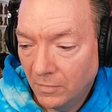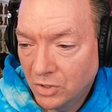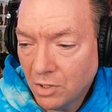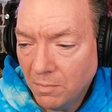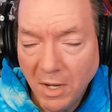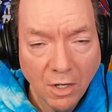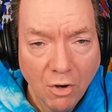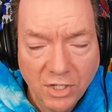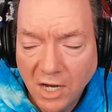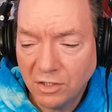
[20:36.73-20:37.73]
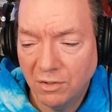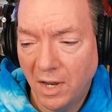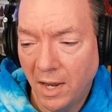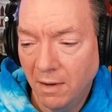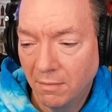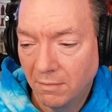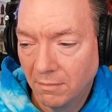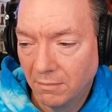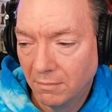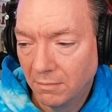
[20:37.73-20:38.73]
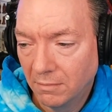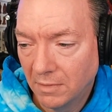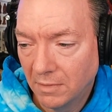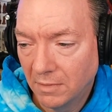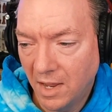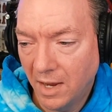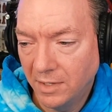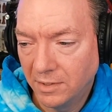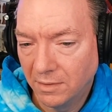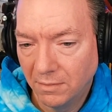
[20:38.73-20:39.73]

So the big news last night,